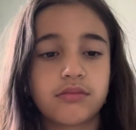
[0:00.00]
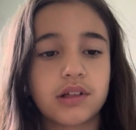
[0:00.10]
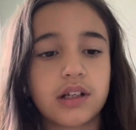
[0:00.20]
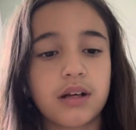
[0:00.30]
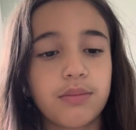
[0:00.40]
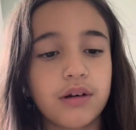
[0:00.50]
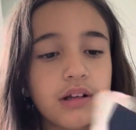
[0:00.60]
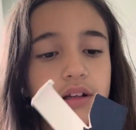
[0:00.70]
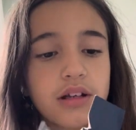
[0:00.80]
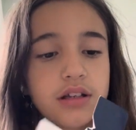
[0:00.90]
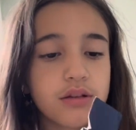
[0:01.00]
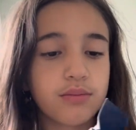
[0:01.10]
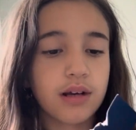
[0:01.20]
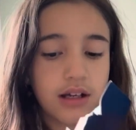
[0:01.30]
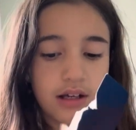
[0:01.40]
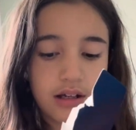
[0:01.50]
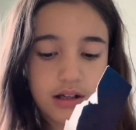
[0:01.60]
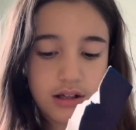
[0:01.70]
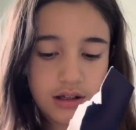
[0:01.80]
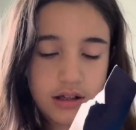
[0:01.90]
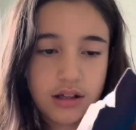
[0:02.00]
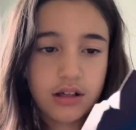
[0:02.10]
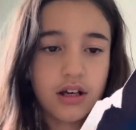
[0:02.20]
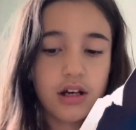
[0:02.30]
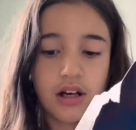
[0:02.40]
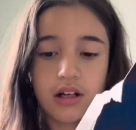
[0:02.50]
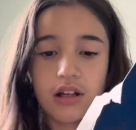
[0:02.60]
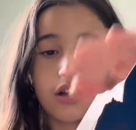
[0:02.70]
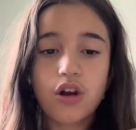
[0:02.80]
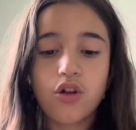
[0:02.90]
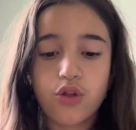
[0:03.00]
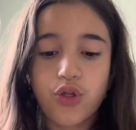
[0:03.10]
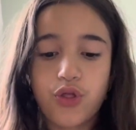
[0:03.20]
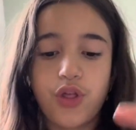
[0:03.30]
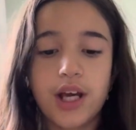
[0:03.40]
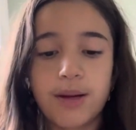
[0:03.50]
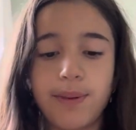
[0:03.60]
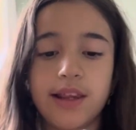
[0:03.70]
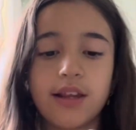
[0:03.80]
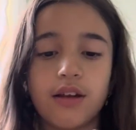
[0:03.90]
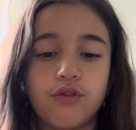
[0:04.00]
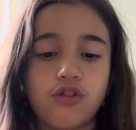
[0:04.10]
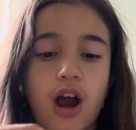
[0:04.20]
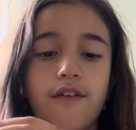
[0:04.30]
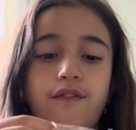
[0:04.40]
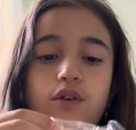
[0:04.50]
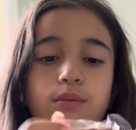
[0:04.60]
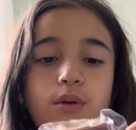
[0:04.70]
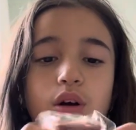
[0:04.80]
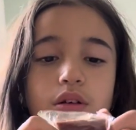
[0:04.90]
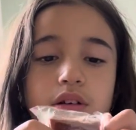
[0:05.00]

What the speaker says: Gonna put this right. These are thick pieces of dry fruit, bro.